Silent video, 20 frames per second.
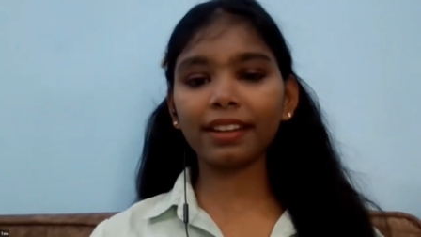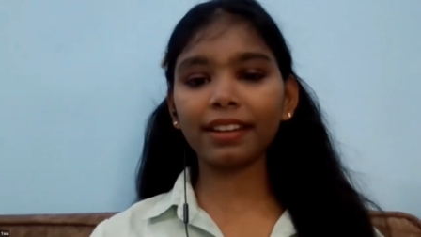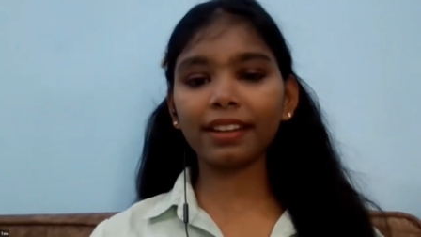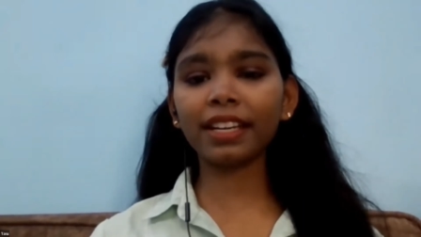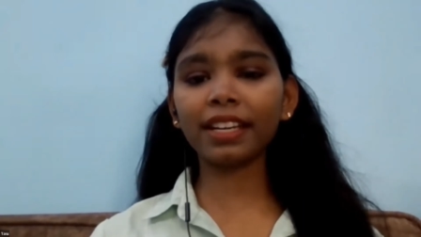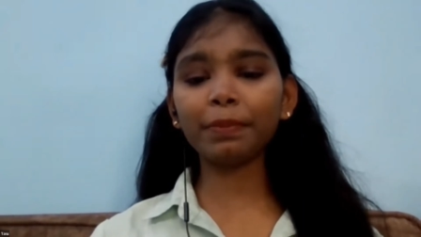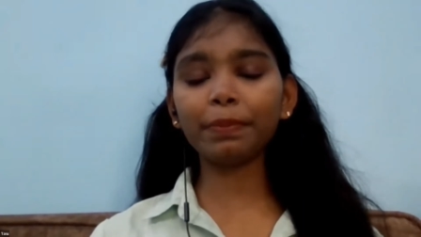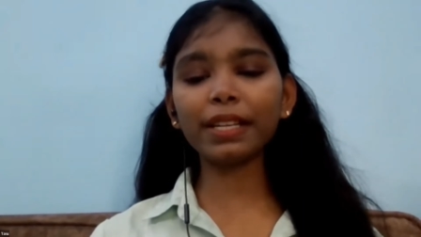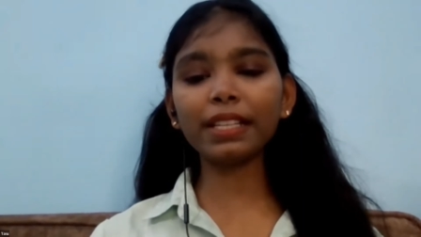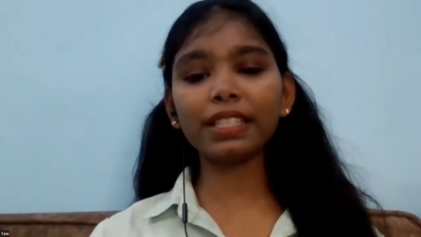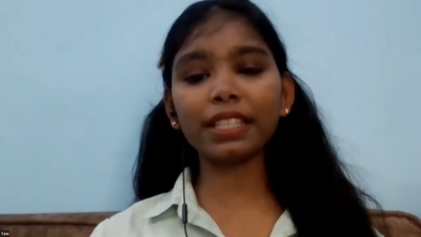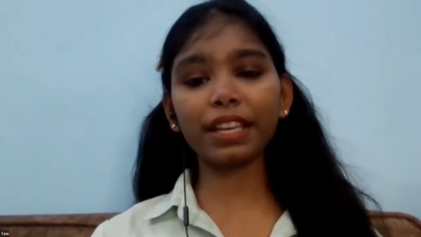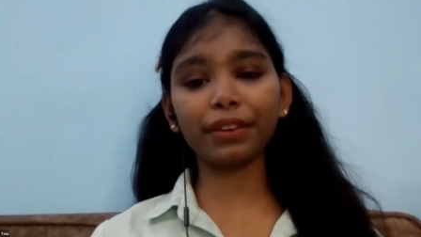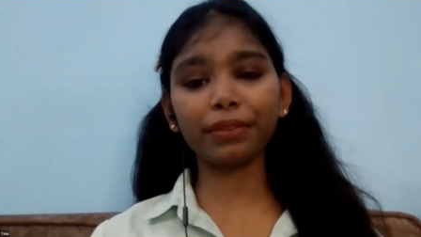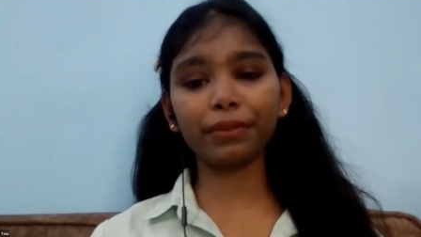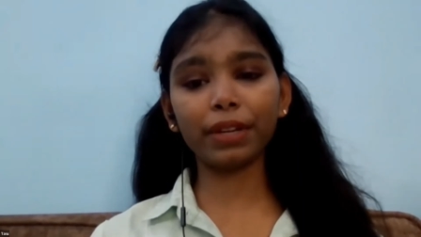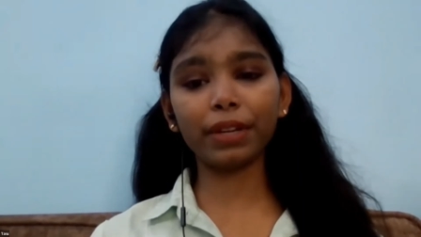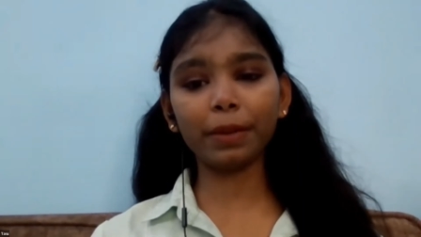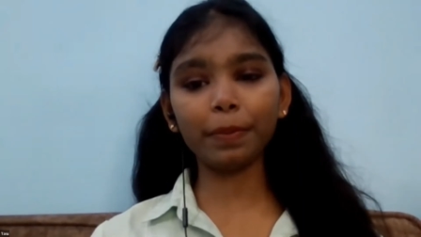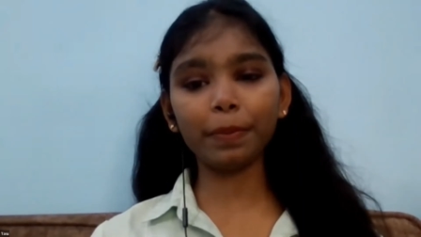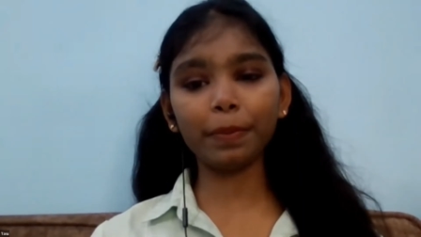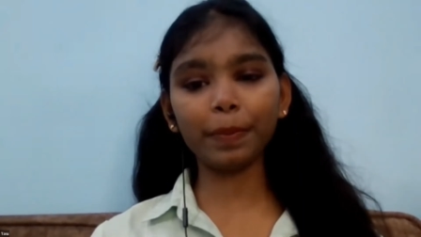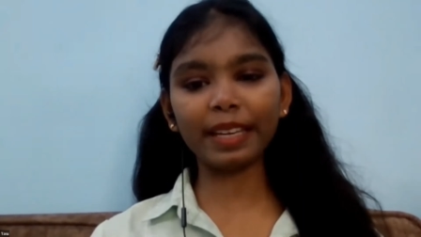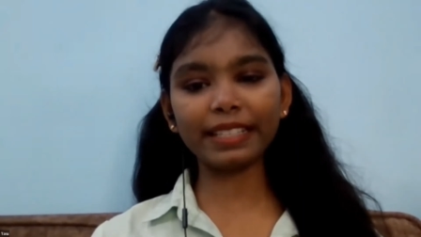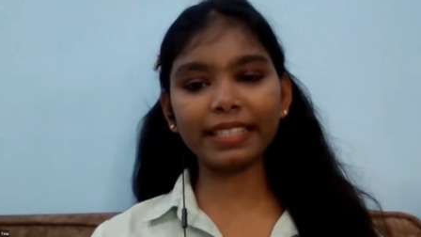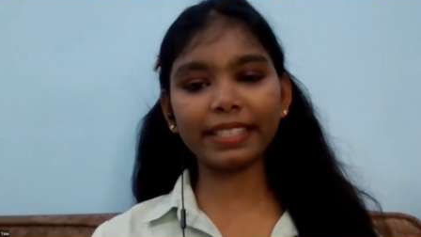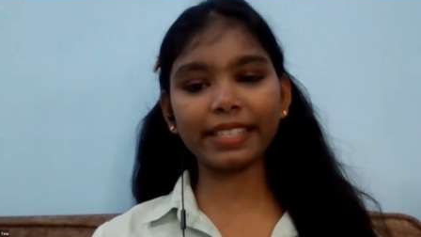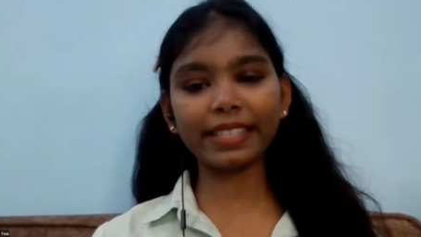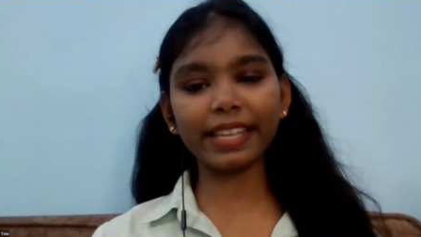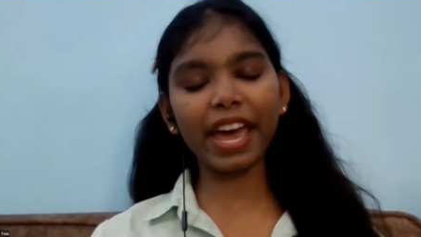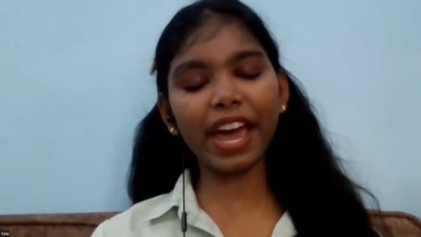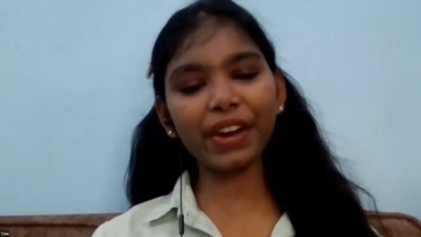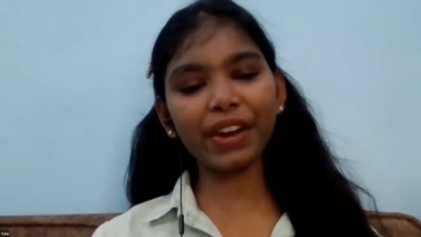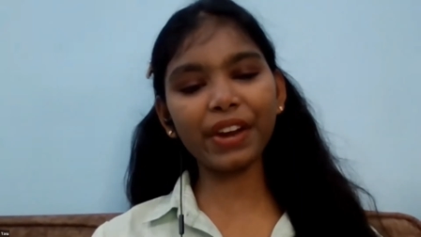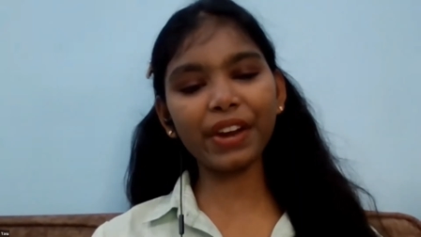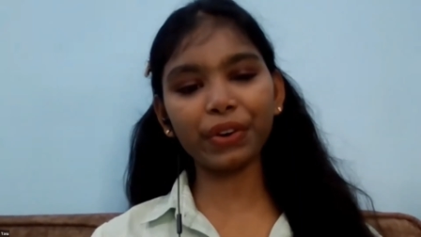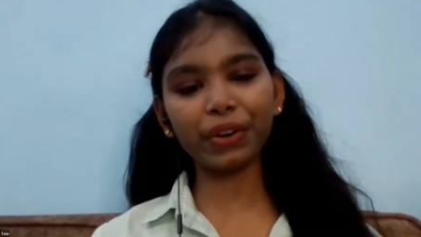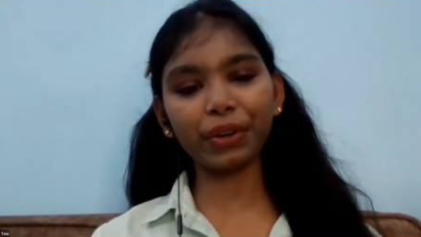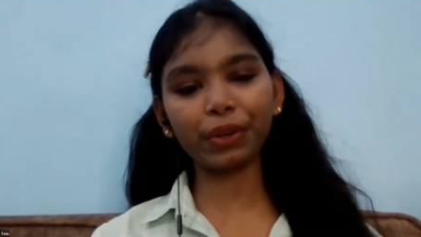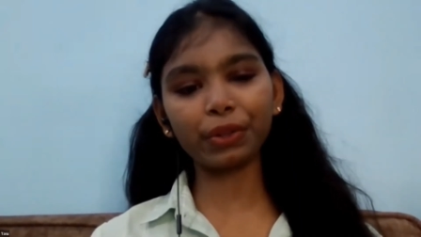ten plus F D P S
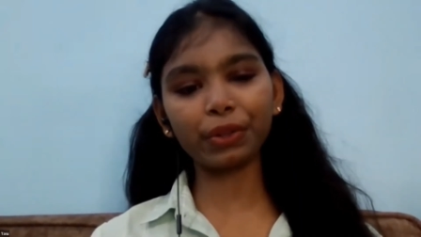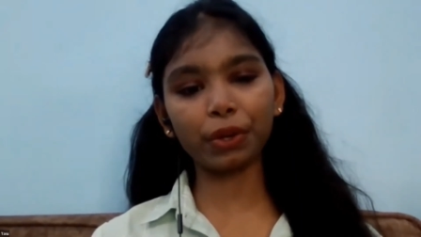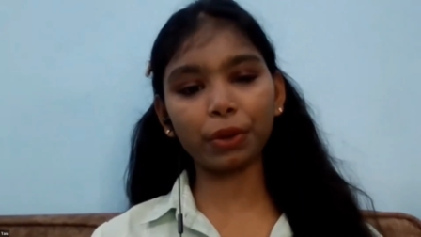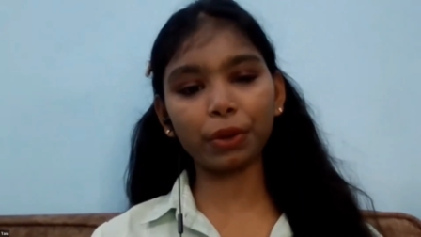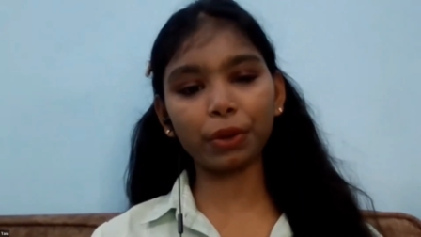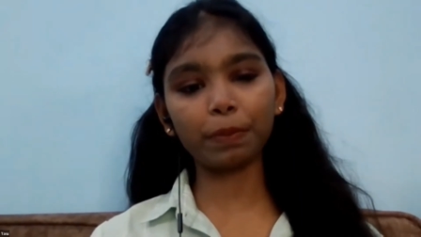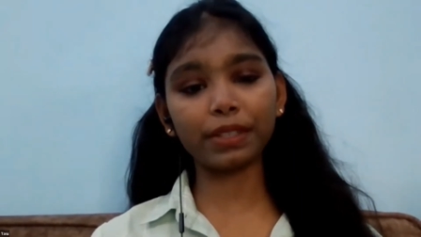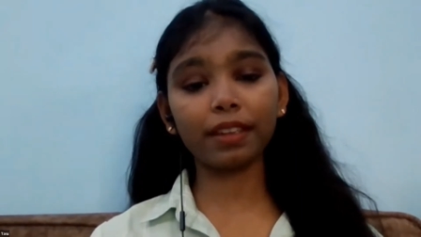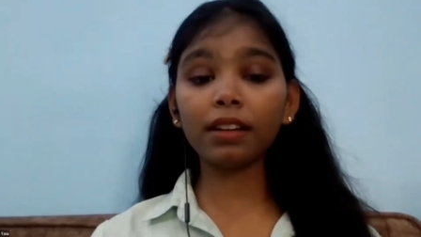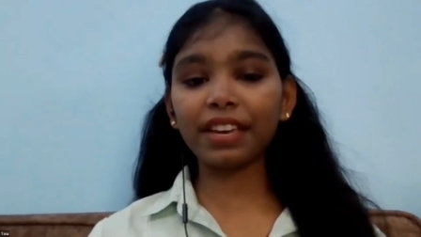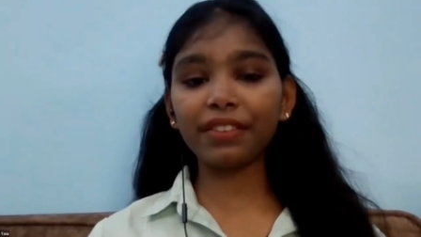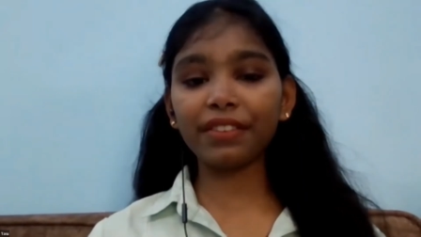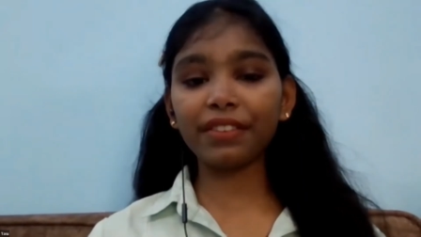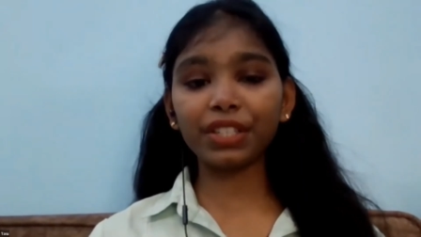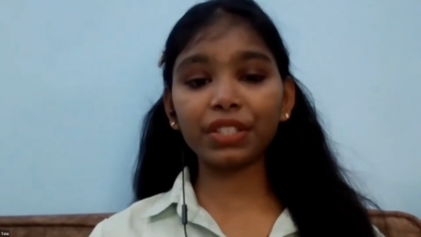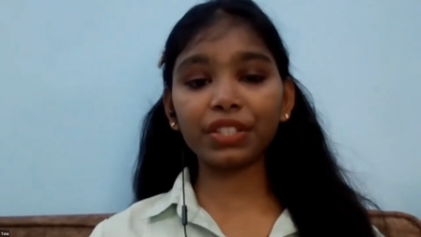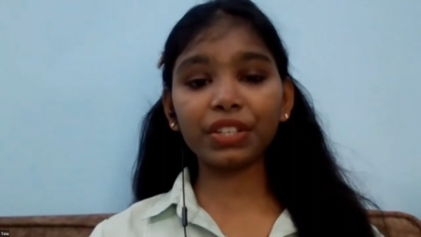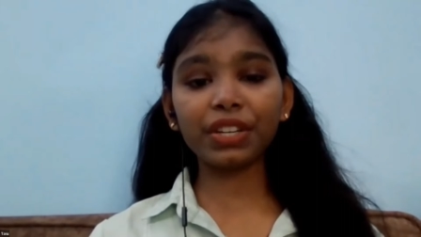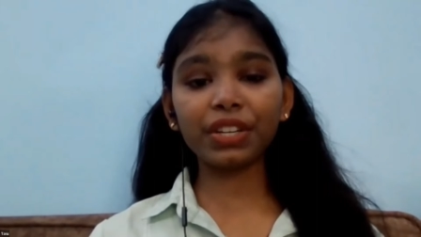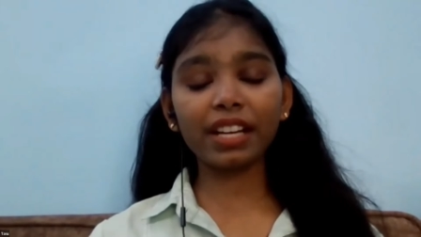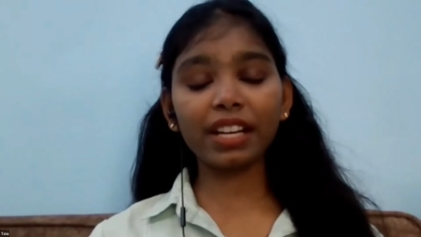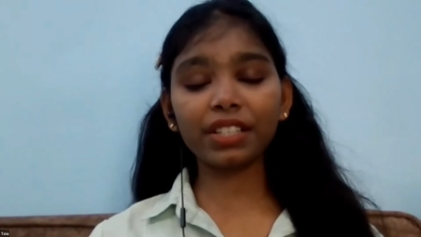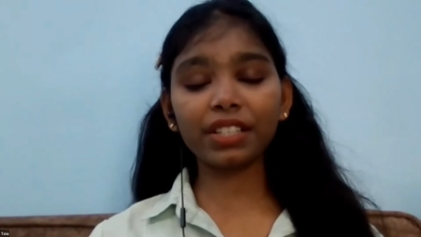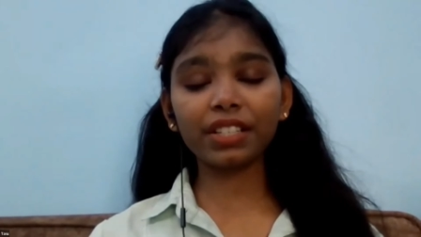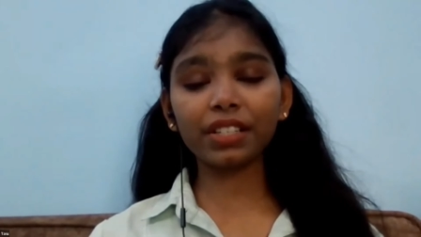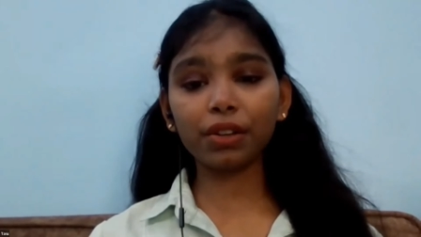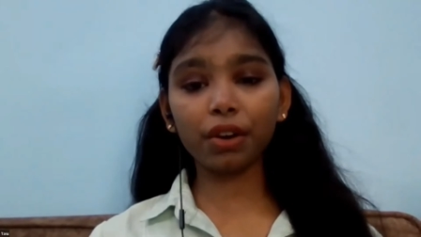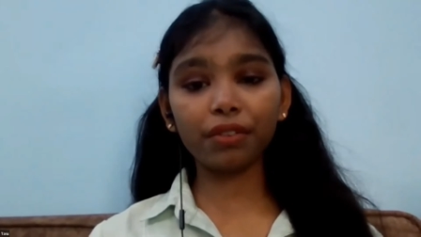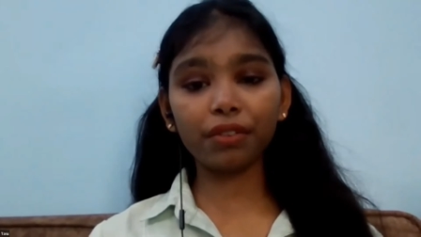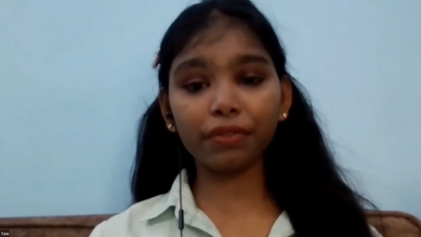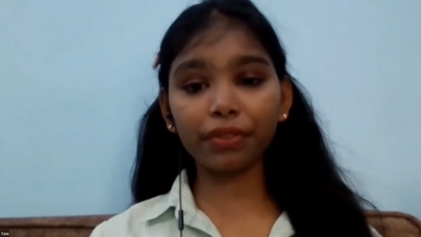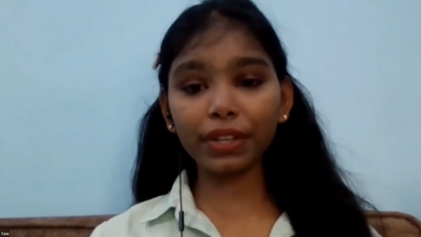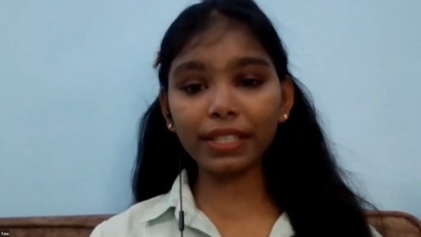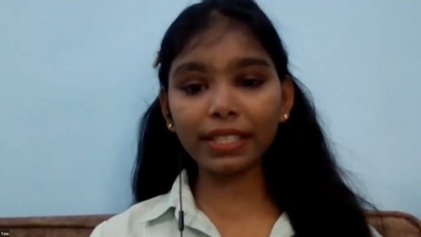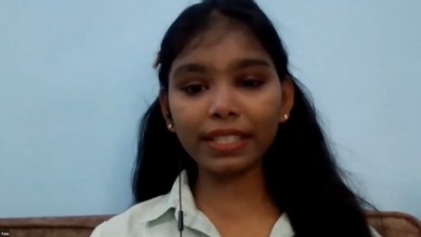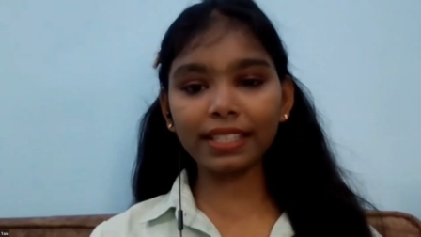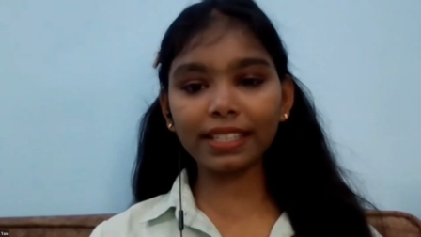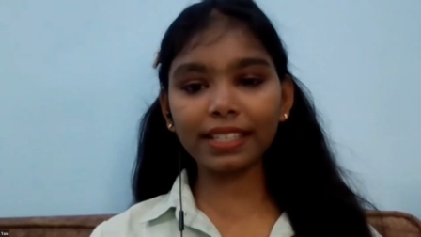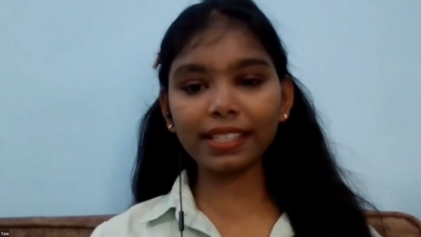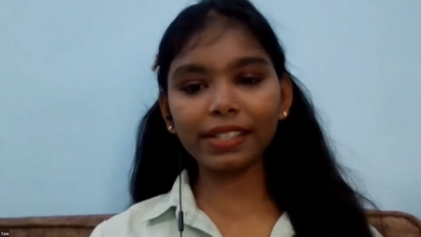and workshops, seven international
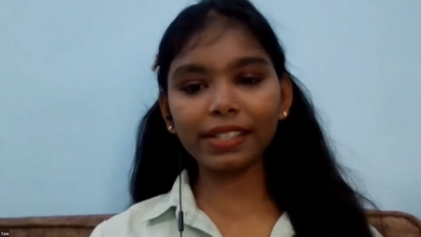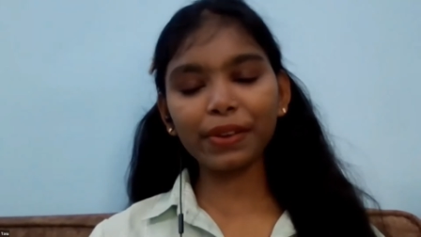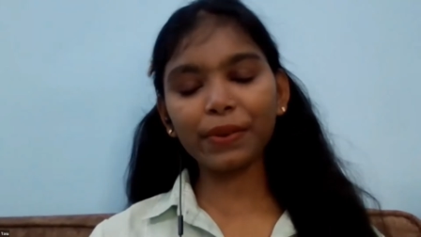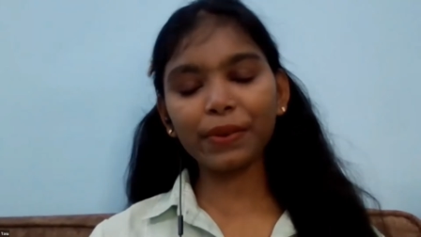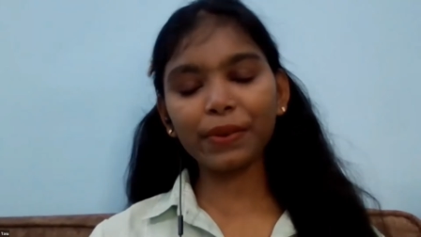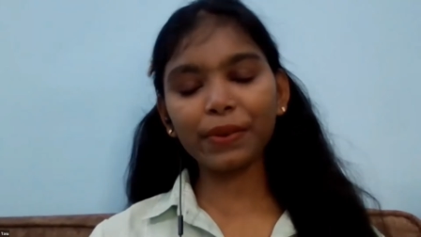conferences,